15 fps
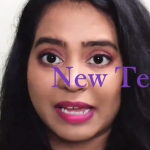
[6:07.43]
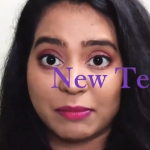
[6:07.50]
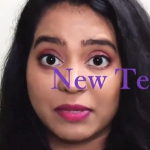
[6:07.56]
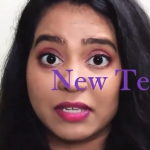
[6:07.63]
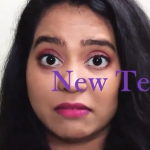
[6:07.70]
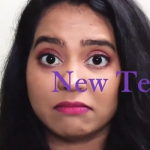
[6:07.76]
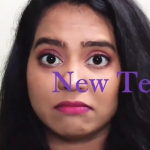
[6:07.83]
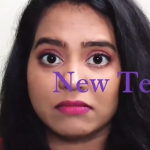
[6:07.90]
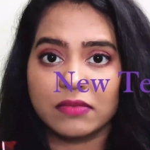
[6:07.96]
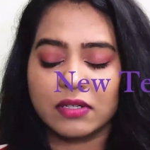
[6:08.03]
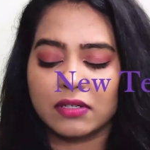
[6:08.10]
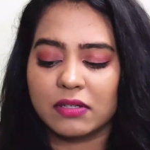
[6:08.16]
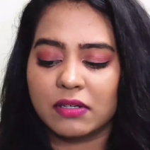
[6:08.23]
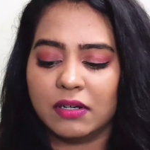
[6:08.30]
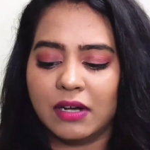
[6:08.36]
I mean,
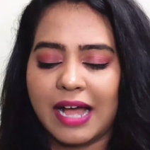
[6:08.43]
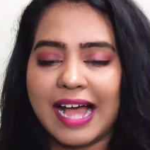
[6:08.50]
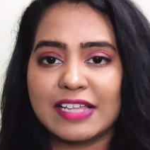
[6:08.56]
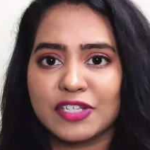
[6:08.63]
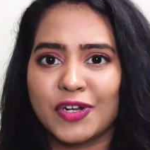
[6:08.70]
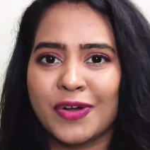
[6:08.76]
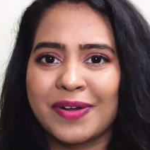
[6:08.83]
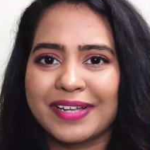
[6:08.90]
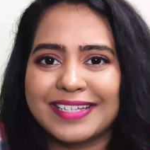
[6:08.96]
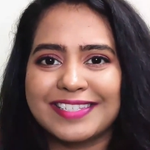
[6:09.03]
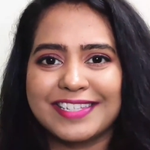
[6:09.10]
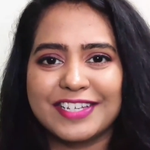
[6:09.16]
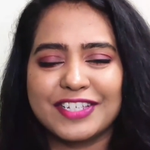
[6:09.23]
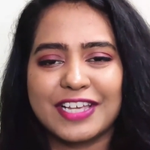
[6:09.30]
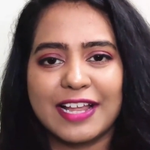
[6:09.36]
as long
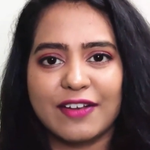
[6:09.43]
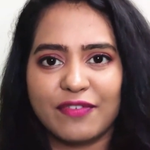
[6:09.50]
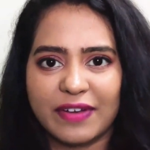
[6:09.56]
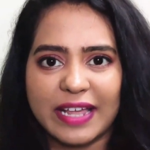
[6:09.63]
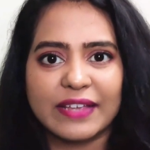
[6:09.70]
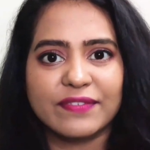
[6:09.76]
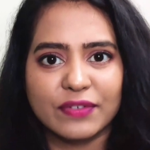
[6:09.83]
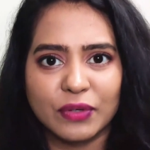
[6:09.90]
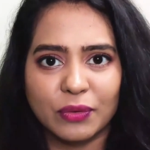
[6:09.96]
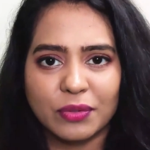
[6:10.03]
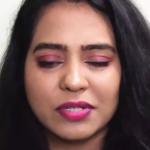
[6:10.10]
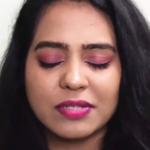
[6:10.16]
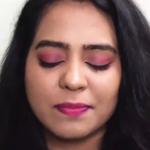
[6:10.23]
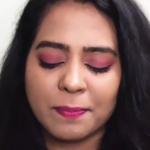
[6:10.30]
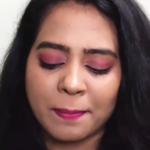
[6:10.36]
as the shelf life
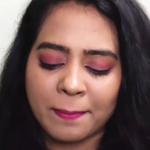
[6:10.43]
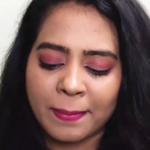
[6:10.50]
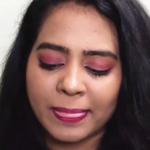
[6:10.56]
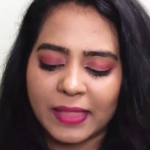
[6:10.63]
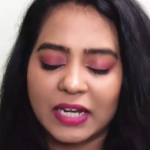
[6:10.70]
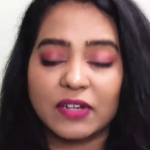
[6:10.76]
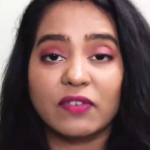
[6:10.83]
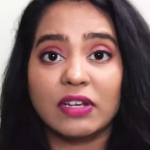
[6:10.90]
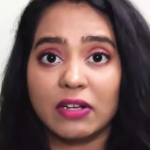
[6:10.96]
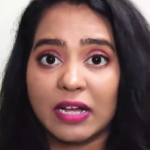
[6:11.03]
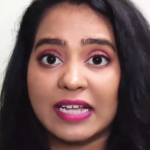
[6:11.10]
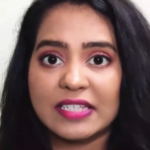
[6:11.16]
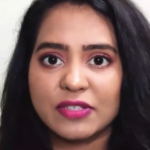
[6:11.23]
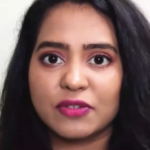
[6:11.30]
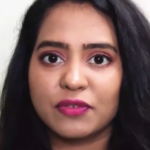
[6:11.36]
goes, it will
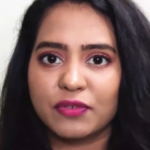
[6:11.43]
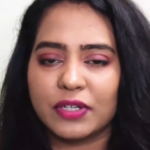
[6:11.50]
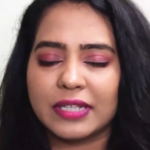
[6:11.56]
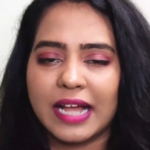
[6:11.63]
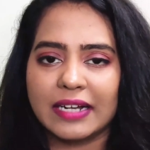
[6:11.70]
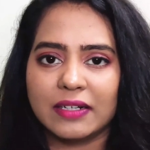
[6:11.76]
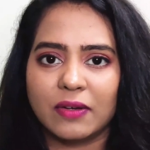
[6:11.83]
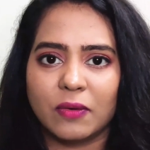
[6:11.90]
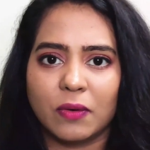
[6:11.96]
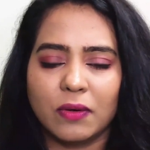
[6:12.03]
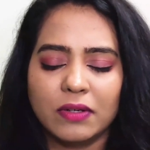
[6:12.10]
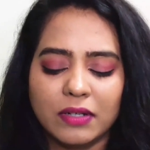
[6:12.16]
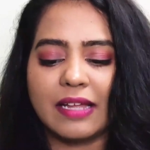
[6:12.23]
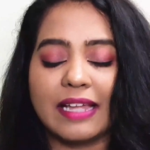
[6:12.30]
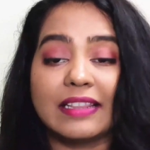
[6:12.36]
last you for that long.